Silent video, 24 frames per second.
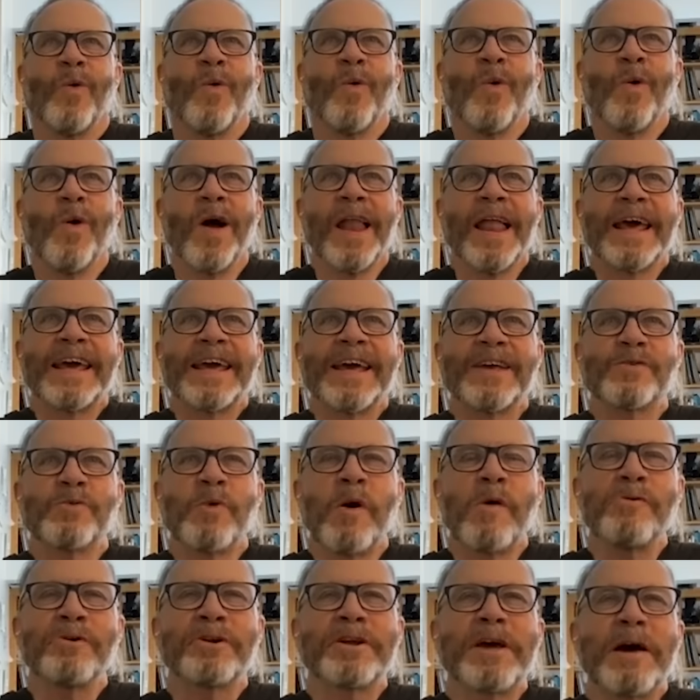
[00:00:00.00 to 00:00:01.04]
Well, I guess
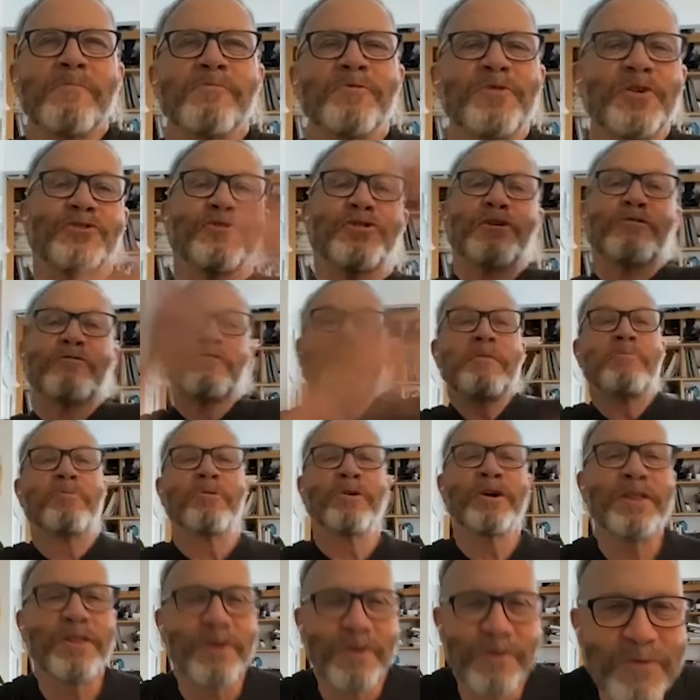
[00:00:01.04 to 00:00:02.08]
what would come first? The
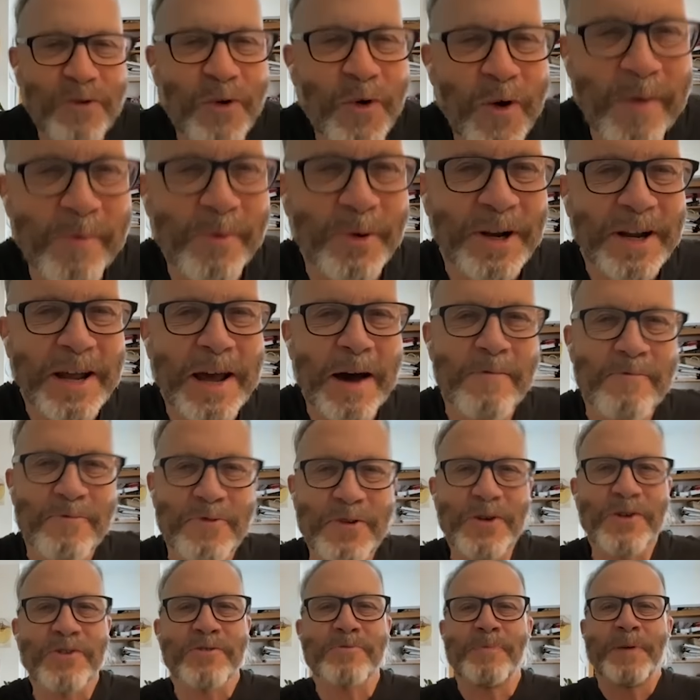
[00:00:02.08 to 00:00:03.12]
Rebreather Forum would come
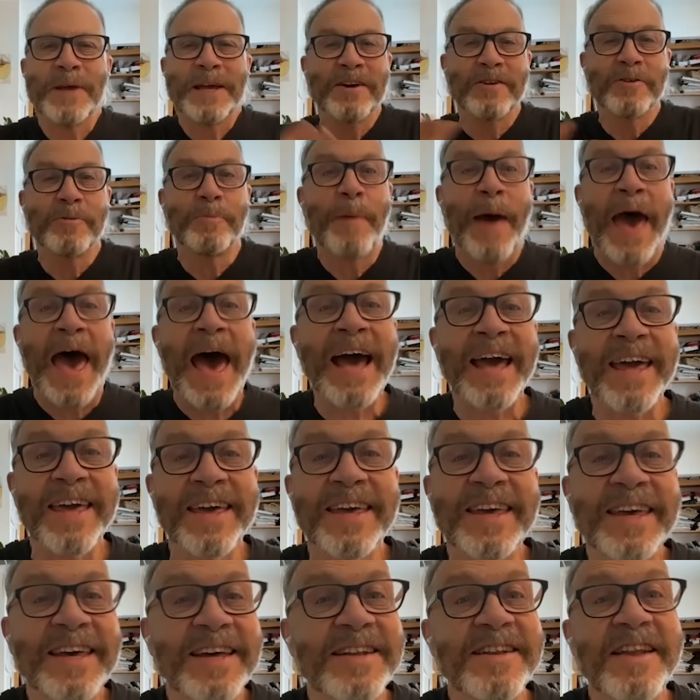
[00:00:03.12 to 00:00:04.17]
first because back
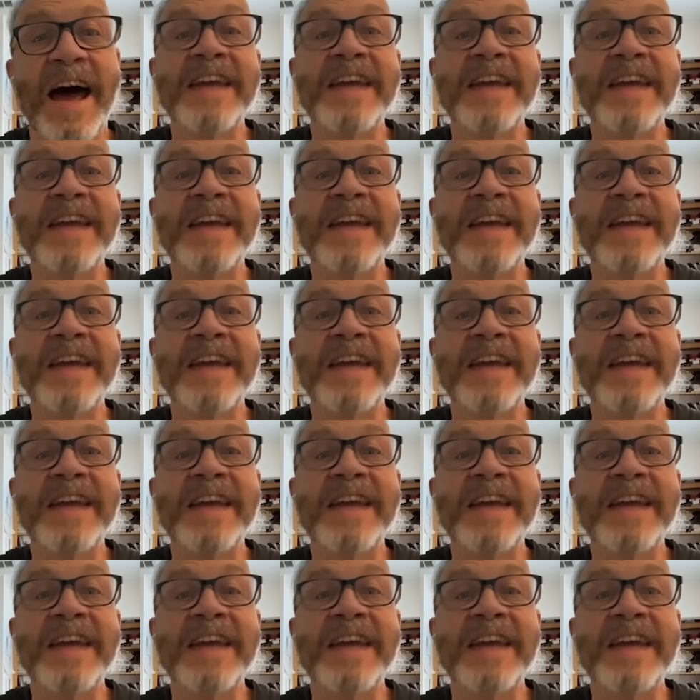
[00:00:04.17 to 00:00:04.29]
in